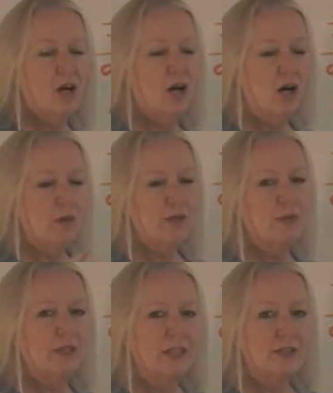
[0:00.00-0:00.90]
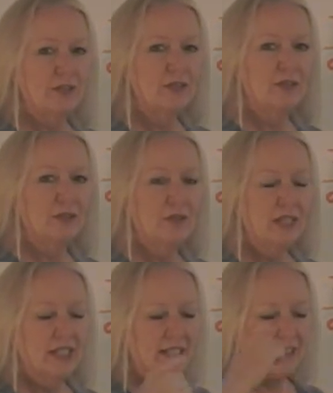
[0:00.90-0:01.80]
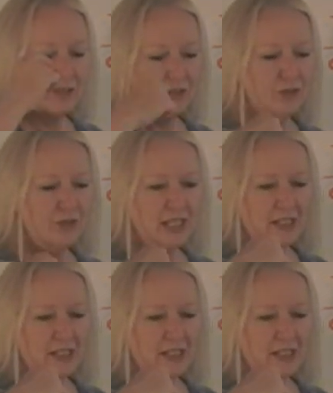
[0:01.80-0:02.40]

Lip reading: All we really do is tune